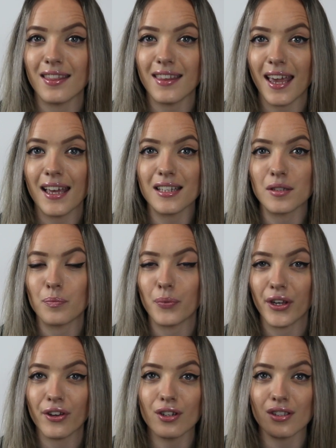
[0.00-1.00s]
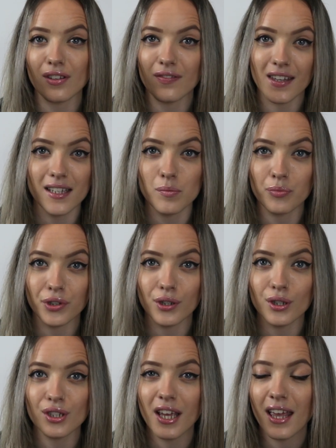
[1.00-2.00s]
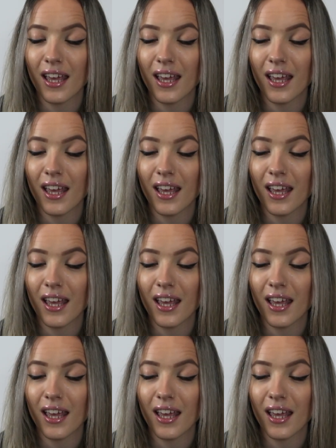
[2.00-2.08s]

this because of this brush.